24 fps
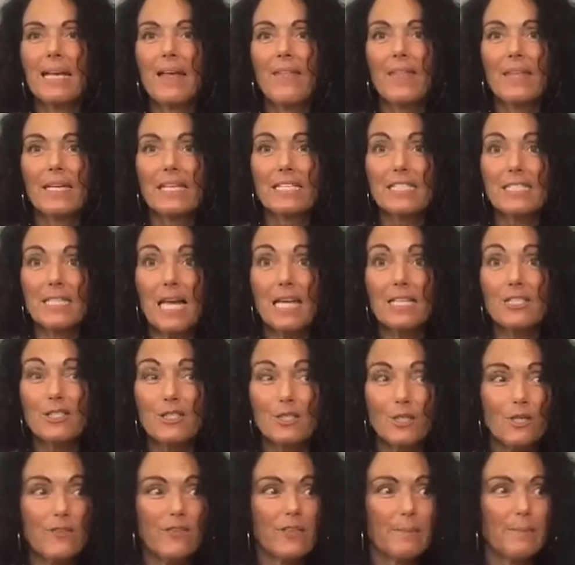that is not
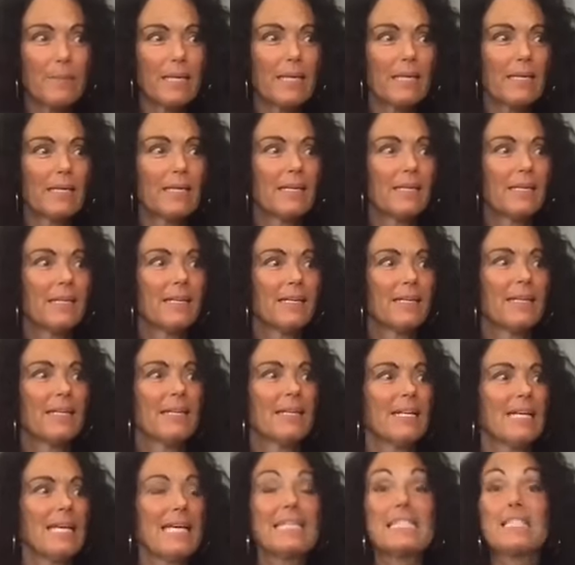serving me.
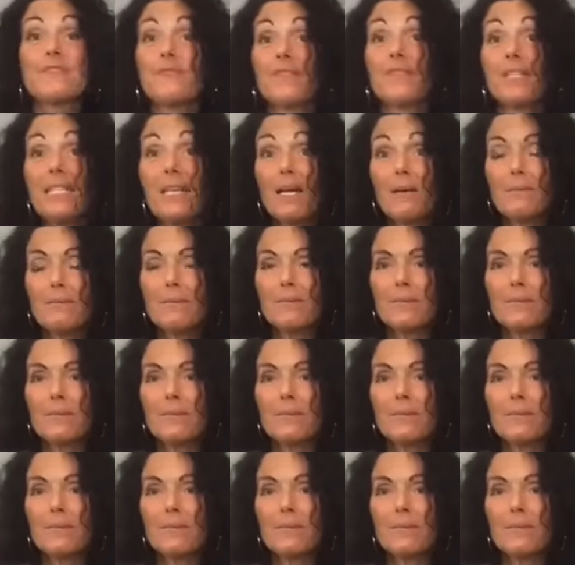It's freedom.